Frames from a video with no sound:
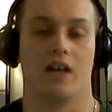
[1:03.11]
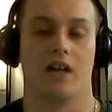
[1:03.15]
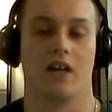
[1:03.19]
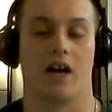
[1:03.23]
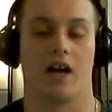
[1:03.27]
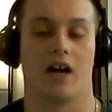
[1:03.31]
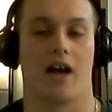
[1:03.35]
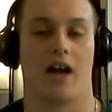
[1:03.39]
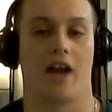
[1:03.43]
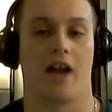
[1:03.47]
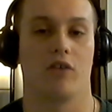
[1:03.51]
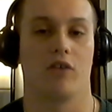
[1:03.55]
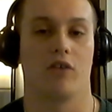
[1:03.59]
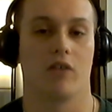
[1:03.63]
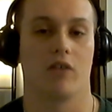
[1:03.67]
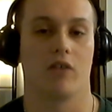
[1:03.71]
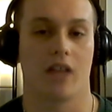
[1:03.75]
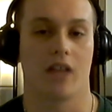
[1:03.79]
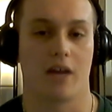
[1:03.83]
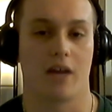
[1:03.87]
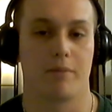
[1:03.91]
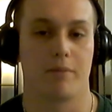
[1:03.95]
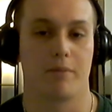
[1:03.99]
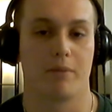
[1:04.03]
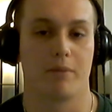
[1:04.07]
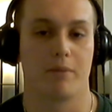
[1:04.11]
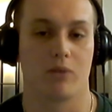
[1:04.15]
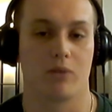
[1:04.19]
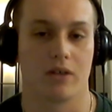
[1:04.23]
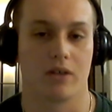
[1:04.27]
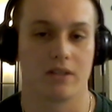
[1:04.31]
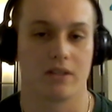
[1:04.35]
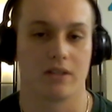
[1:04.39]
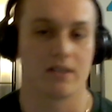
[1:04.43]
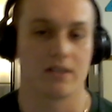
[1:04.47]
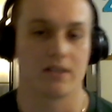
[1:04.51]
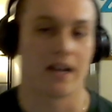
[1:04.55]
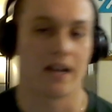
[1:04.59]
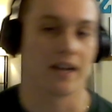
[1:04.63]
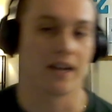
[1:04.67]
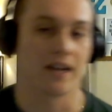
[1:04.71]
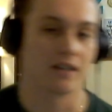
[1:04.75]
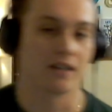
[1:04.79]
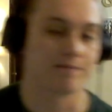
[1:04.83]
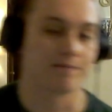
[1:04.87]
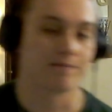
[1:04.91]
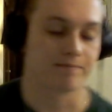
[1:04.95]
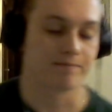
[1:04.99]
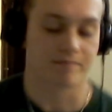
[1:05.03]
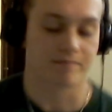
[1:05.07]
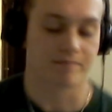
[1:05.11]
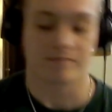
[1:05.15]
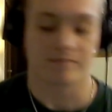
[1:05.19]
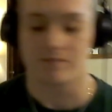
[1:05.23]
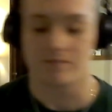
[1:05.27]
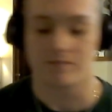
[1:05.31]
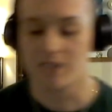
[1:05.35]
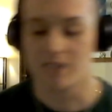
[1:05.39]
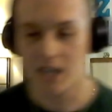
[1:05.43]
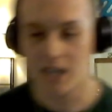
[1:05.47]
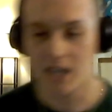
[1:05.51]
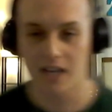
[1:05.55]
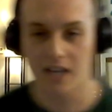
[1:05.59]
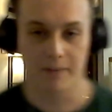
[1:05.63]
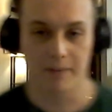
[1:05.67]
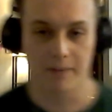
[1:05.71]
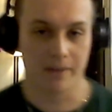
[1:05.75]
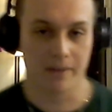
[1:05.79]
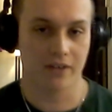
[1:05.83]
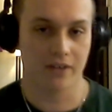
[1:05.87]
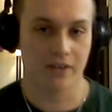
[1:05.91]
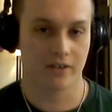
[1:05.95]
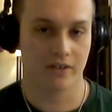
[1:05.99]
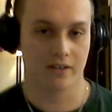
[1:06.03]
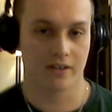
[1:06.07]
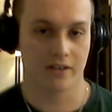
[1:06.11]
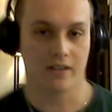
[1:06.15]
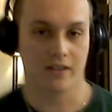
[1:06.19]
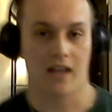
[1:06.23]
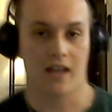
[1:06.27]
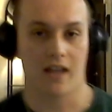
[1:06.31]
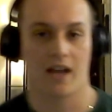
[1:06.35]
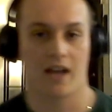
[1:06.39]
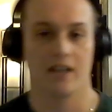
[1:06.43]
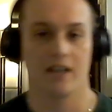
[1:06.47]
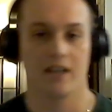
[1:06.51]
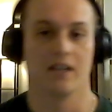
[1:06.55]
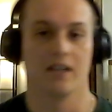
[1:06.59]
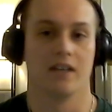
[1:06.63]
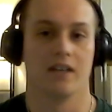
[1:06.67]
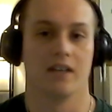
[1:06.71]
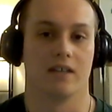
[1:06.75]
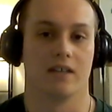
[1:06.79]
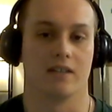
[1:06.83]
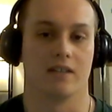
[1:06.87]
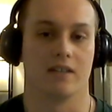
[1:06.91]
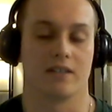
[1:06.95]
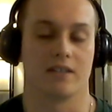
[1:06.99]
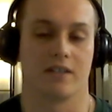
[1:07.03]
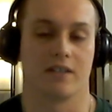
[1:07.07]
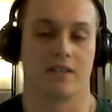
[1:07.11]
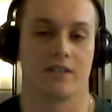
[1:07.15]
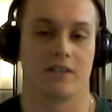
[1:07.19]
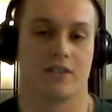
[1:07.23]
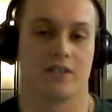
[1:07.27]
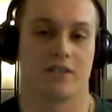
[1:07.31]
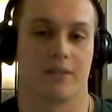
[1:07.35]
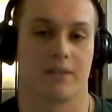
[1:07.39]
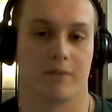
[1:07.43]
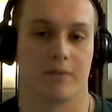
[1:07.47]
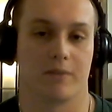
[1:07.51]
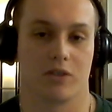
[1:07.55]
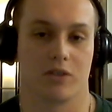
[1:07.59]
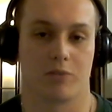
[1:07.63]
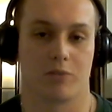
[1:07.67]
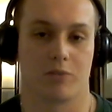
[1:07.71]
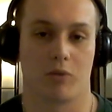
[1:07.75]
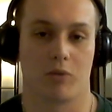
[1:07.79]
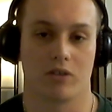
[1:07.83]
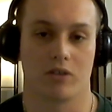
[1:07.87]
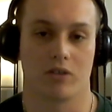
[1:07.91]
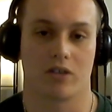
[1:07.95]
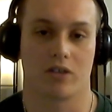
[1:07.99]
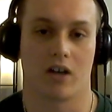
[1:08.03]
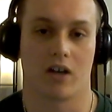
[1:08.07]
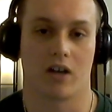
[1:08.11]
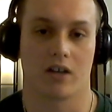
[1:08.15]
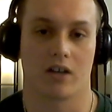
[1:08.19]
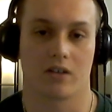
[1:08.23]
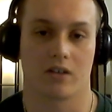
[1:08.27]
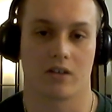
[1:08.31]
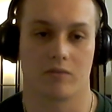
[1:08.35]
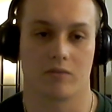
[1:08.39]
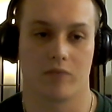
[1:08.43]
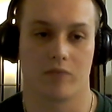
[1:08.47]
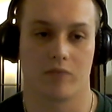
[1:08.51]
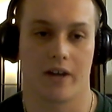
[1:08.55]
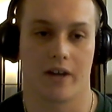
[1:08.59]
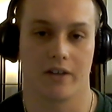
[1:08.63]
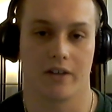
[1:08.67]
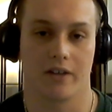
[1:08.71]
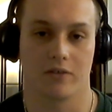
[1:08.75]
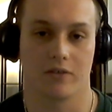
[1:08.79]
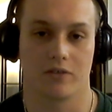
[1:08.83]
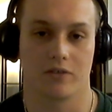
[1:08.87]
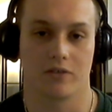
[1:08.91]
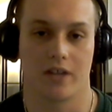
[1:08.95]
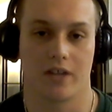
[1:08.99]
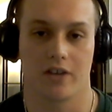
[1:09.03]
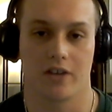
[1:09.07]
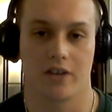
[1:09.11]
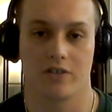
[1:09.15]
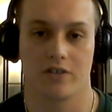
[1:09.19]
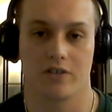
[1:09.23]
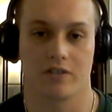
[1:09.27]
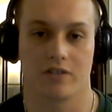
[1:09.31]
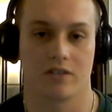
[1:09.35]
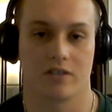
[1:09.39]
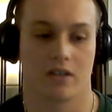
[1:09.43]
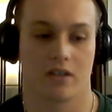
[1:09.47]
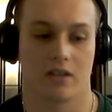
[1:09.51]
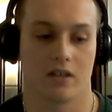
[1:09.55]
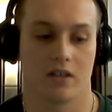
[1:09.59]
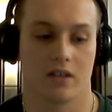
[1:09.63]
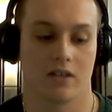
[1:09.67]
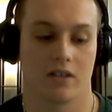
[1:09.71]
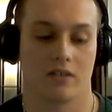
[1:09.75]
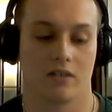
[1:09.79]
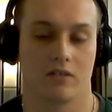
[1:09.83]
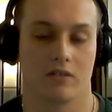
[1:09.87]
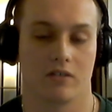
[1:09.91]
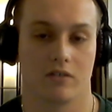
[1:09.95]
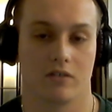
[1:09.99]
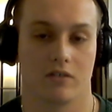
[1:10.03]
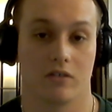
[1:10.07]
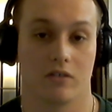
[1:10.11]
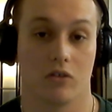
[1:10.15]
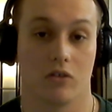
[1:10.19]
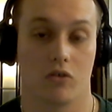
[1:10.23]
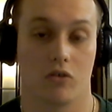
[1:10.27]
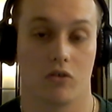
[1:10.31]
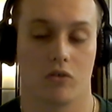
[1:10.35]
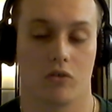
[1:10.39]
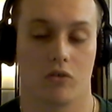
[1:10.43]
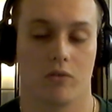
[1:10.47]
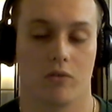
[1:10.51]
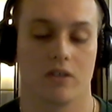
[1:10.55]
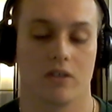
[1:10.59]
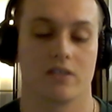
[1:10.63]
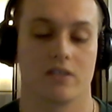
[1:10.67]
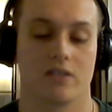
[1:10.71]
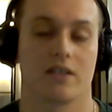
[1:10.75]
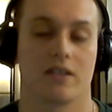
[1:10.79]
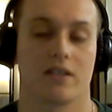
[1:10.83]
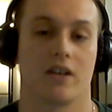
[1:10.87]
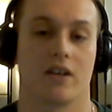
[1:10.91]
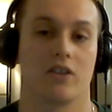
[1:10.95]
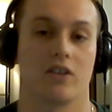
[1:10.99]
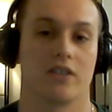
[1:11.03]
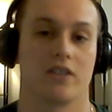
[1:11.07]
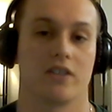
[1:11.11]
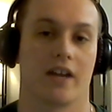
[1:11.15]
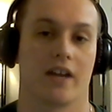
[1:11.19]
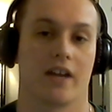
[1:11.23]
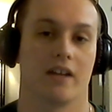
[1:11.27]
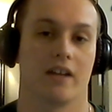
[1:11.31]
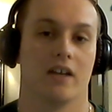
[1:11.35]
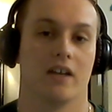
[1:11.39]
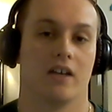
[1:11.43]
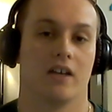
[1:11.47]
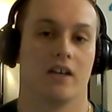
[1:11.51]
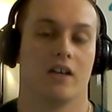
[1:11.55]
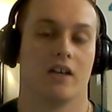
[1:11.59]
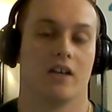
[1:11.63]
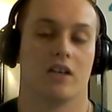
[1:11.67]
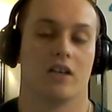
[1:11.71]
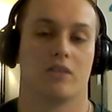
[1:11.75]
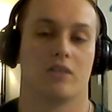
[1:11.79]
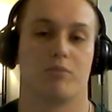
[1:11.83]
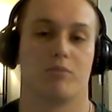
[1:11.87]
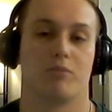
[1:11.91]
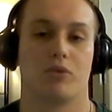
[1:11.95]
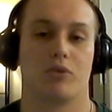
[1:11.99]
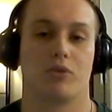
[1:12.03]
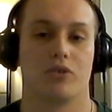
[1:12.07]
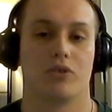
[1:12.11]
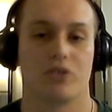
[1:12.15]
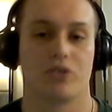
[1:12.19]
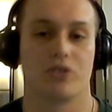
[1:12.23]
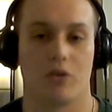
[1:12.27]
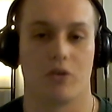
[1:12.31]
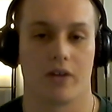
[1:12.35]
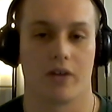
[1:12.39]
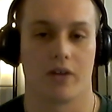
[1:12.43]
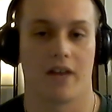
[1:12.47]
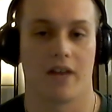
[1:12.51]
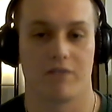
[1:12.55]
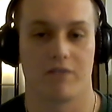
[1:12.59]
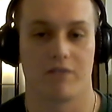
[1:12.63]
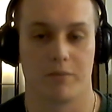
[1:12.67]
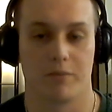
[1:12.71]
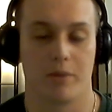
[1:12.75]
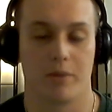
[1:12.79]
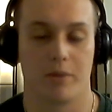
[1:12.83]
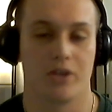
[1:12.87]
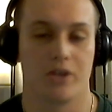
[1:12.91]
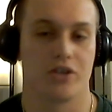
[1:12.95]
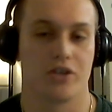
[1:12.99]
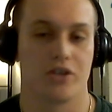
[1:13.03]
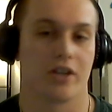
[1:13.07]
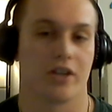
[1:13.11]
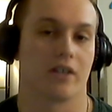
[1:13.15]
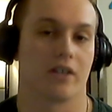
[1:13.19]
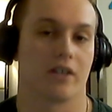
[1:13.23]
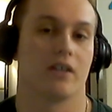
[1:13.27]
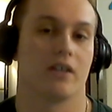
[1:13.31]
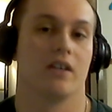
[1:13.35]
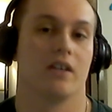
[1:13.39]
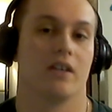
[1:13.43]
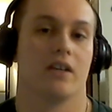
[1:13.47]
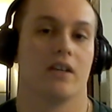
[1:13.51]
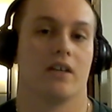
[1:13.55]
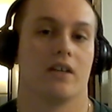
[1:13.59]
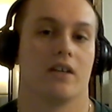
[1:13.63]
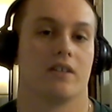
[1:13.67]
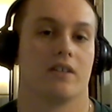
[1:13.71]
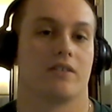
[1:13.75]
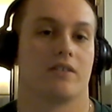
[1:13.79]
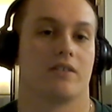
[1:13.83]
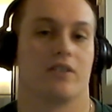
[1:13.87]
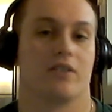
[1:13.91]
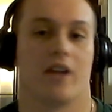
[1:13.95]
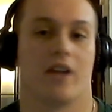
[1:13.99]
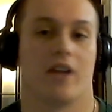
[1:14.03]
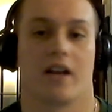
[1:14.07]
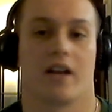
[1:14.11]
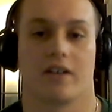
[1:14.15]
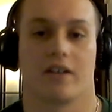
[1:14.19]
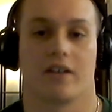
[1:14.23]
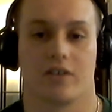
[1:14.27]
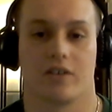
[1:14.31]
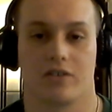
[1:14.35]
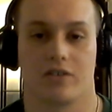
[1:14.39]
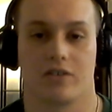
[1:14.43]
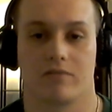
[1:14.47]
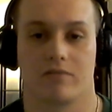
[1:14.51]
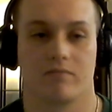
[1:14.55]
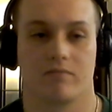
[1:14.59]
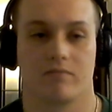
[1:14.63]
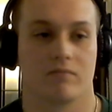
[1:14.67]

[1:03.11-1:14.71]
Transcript: I know a lot of people are saying, and I'm hearing it a lot, listening to some of the sports talk radio stations, the local ones that are saying the Brewers don't have the pitching. They're not going to.